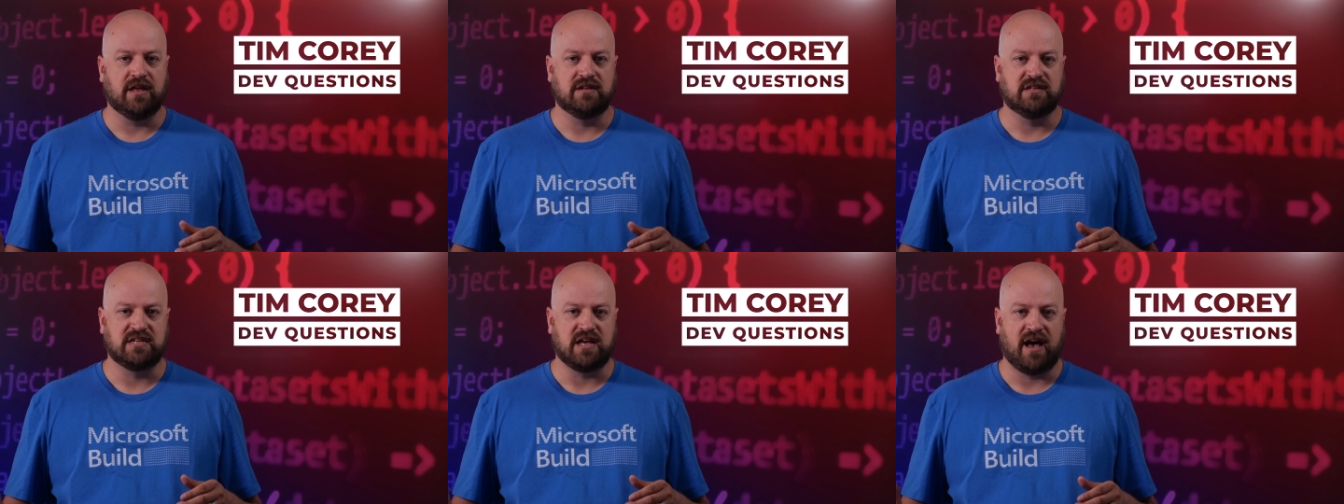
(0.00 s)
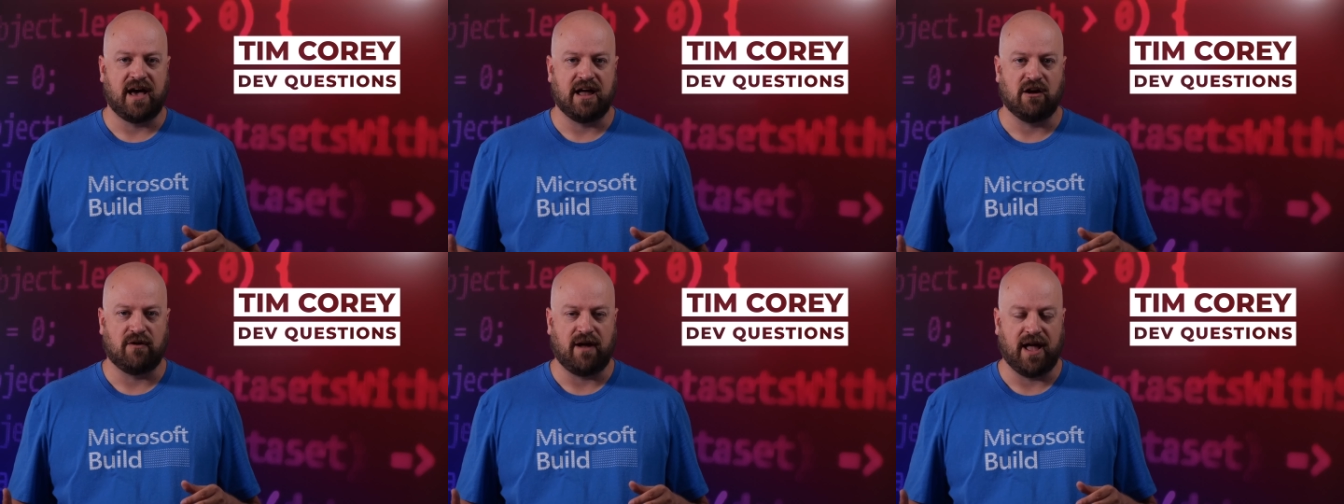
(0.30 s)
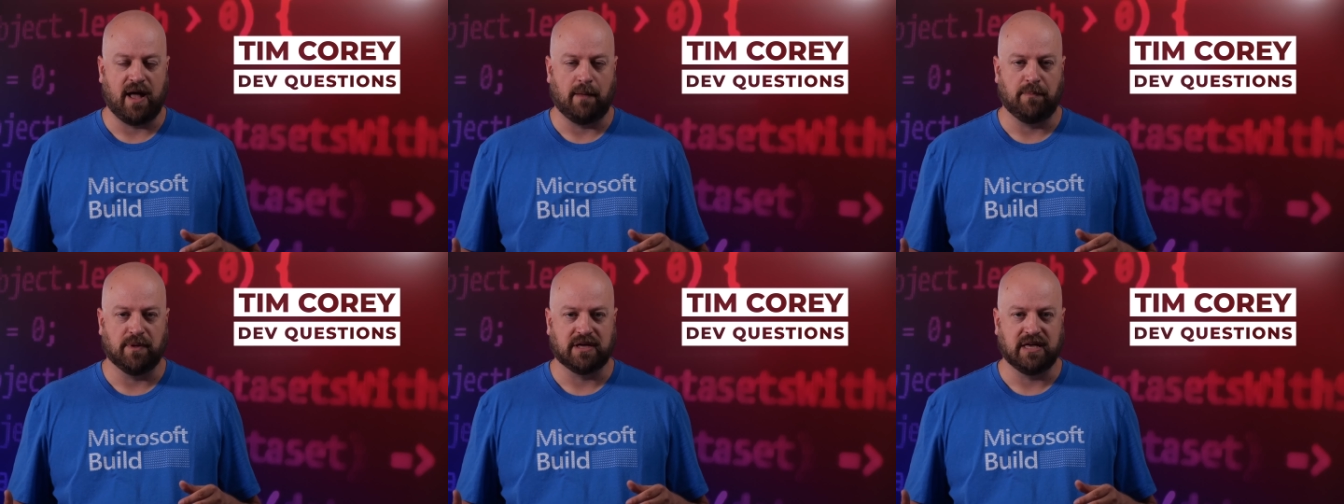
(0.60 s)
the
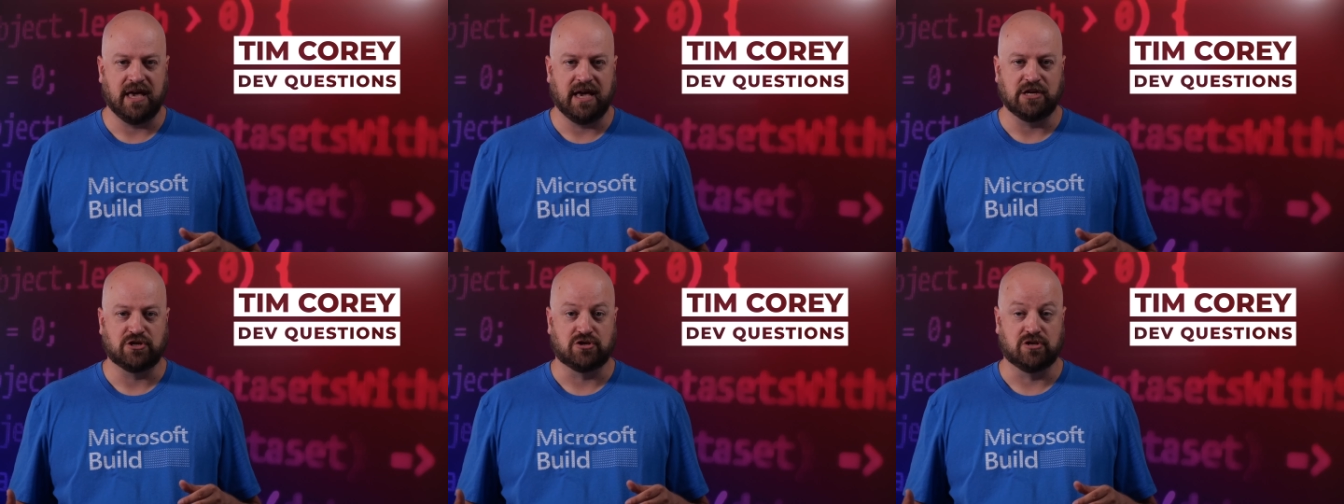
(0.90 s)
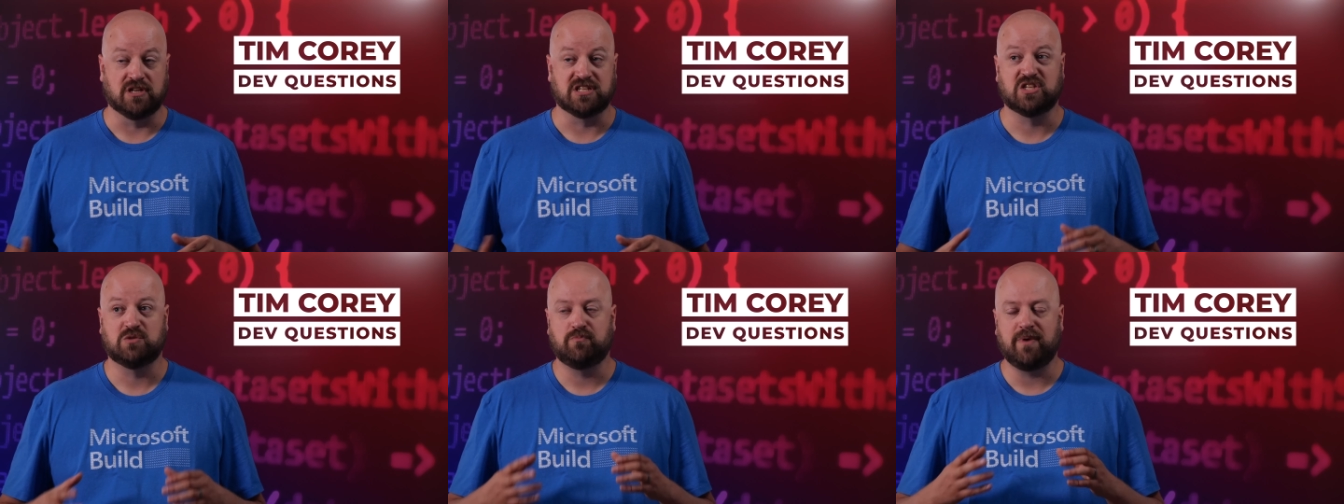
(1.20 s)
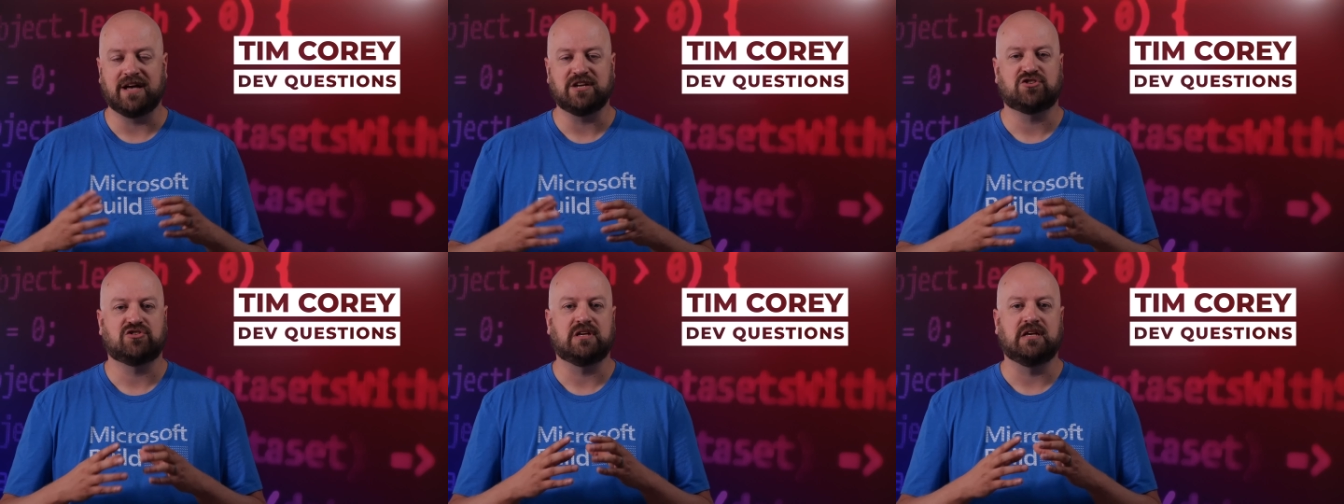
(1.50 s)
entire application,
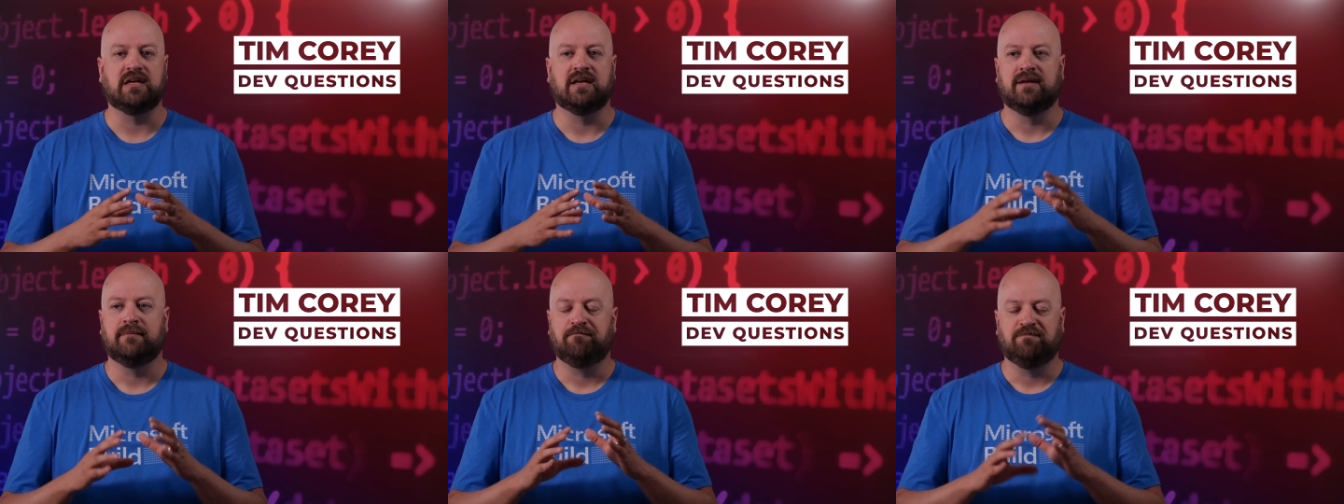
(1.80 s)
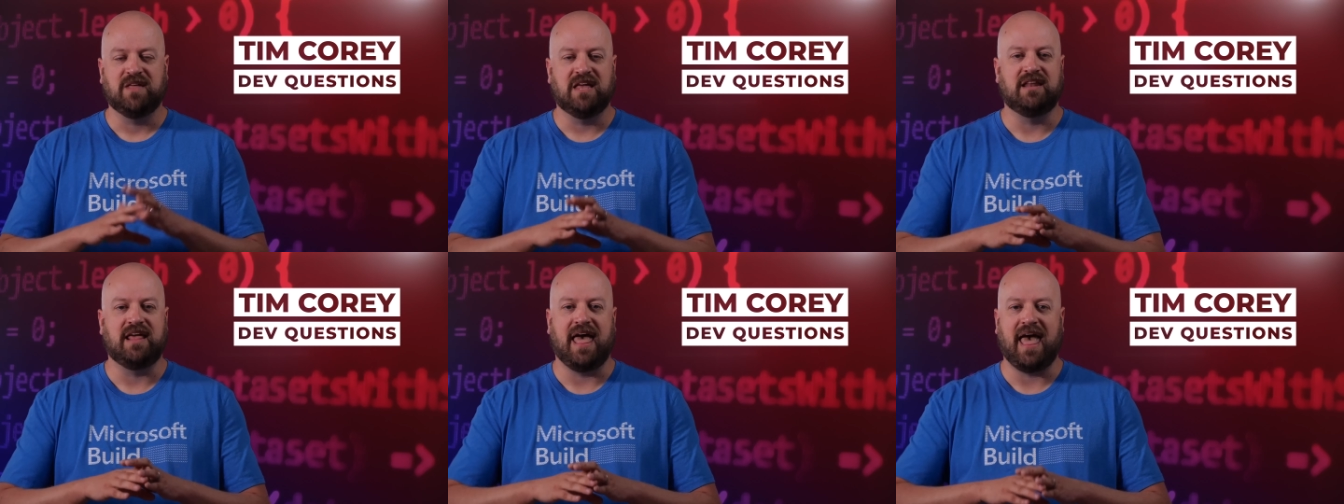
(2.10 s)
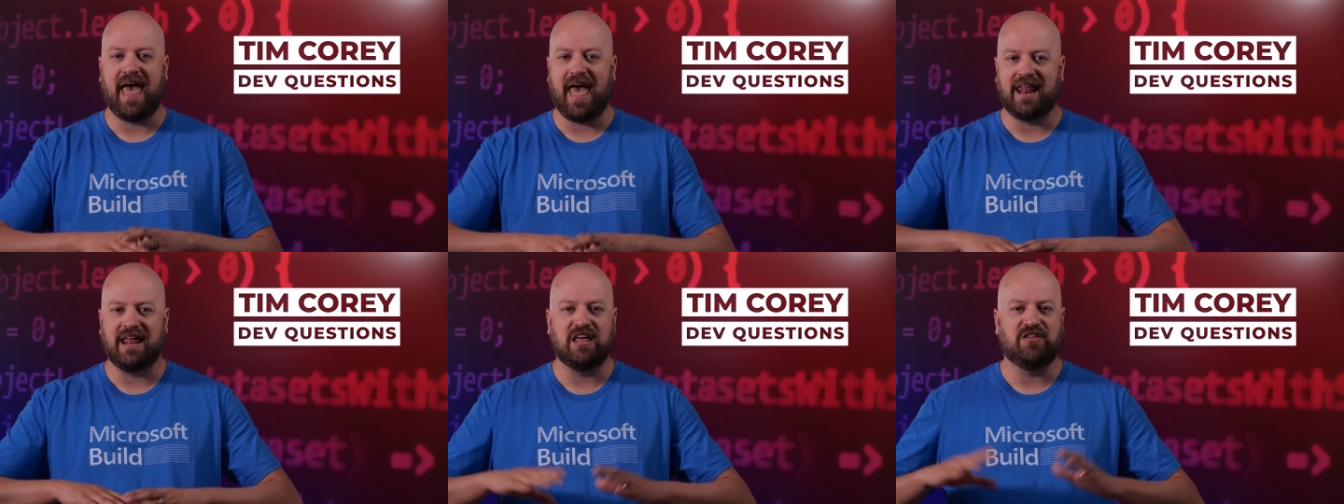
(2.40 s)
especially
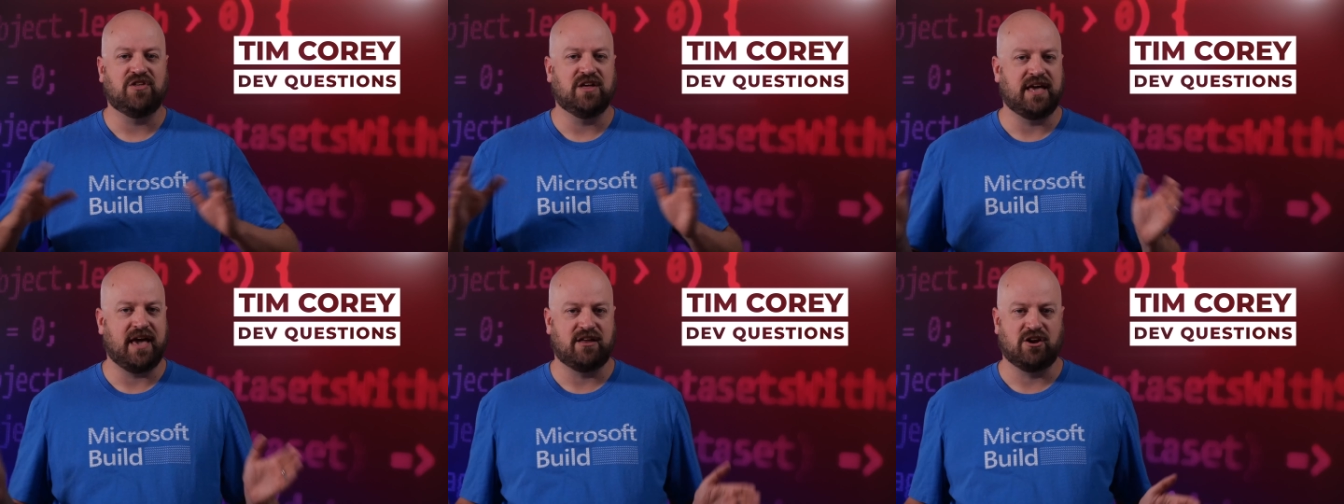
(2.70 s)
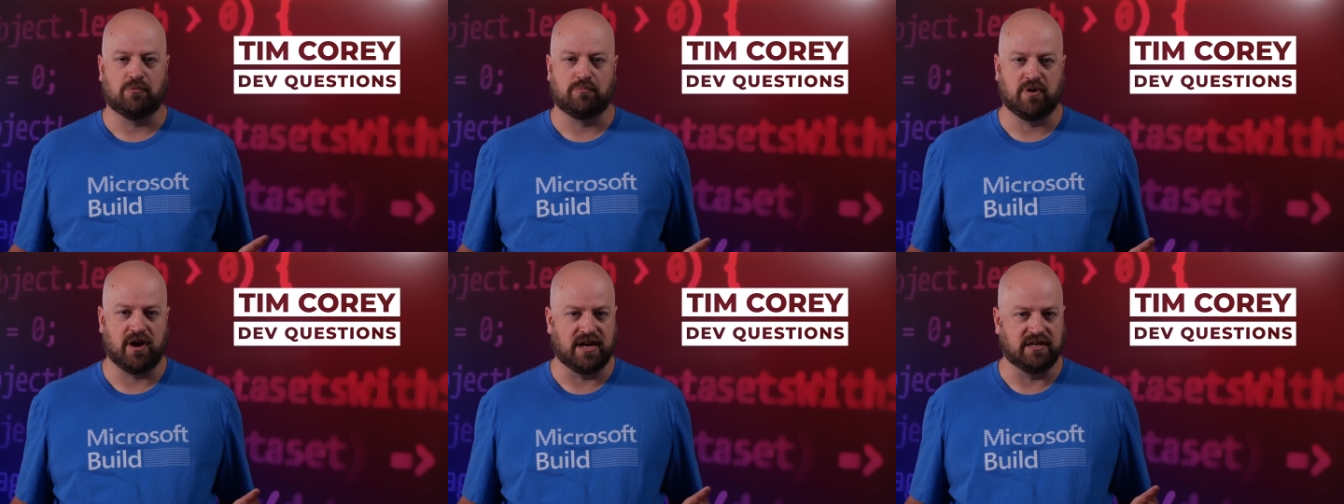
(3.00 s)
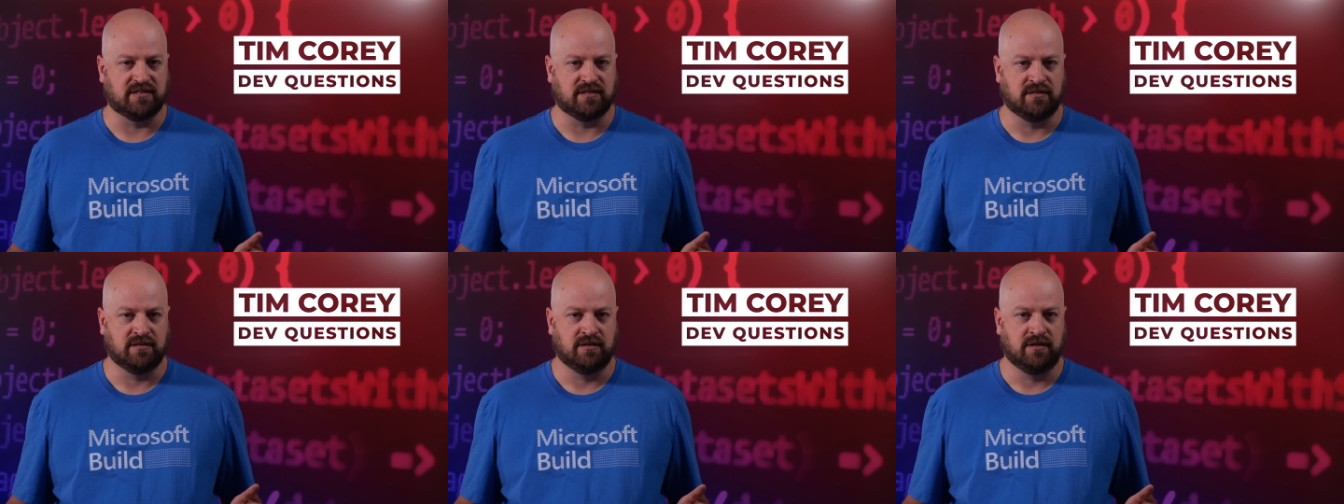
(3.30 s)
in anything
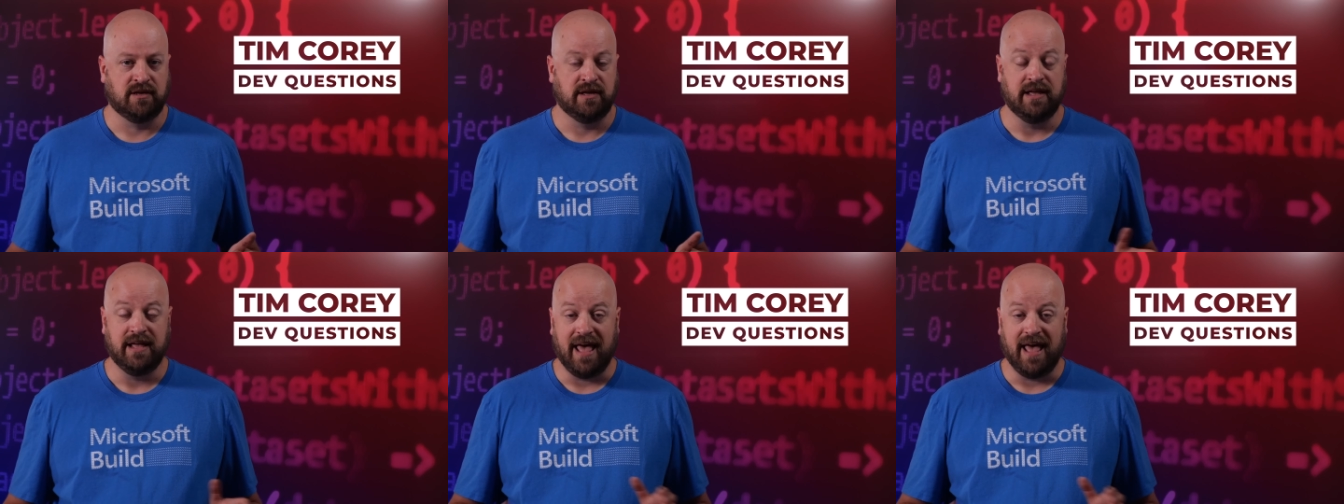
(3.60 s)
enterprise.